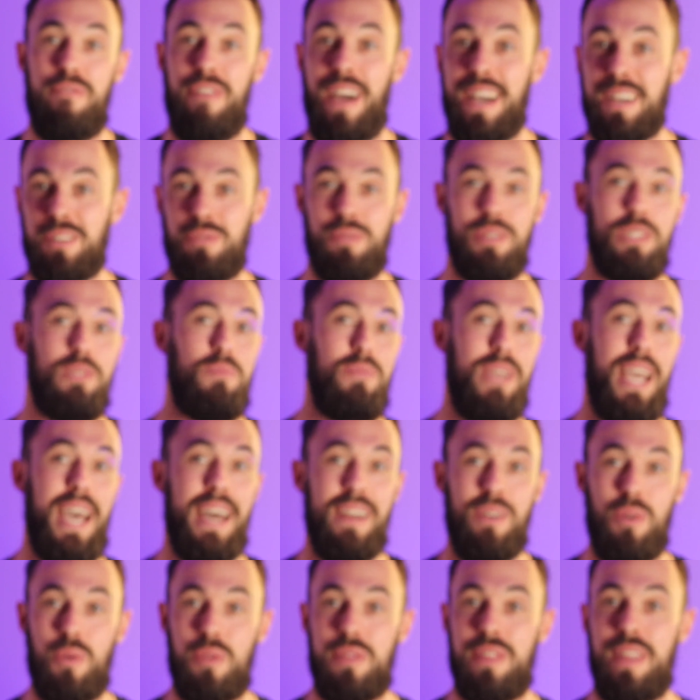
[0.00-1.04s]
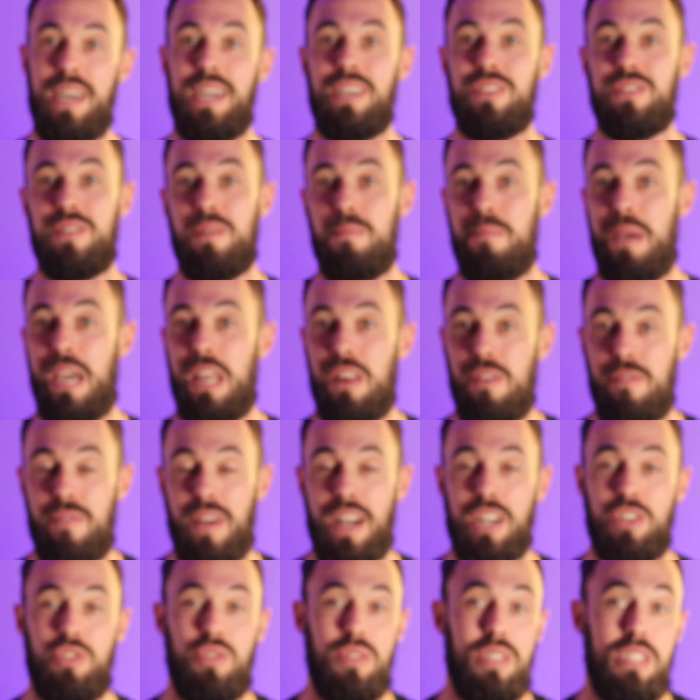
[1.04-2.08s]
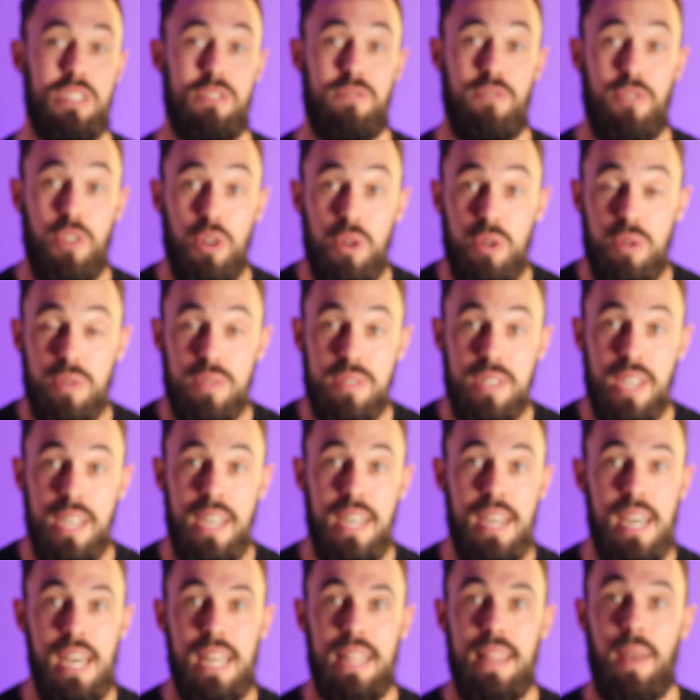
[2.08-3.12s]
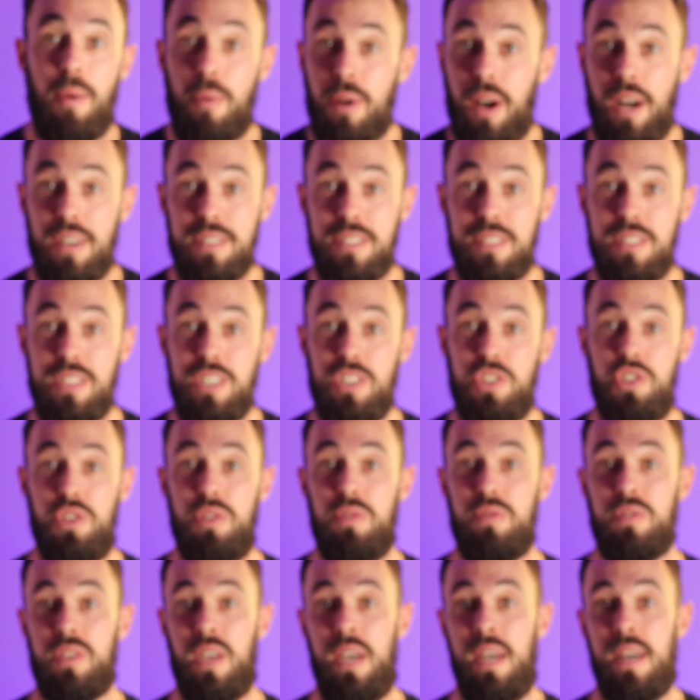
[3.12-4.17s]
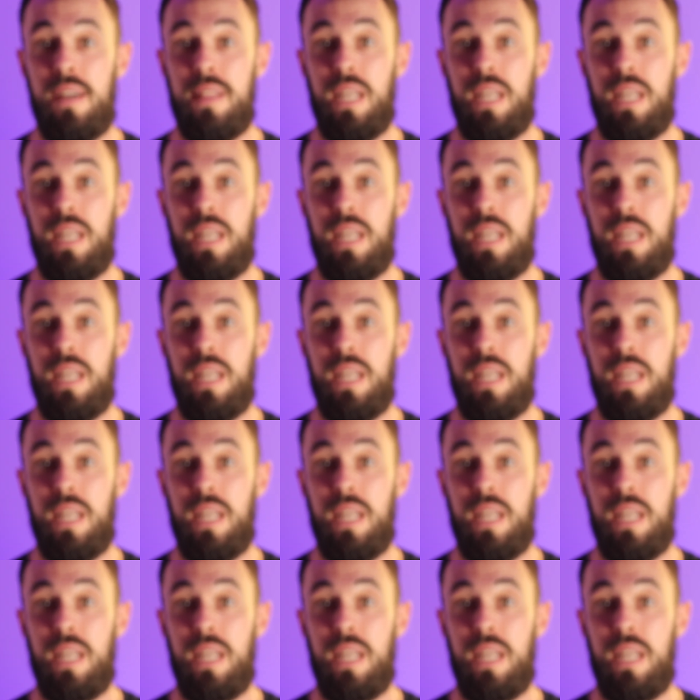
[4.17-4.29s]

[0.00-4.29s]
factories, we had no things to manufacture these foods that would cause us issues.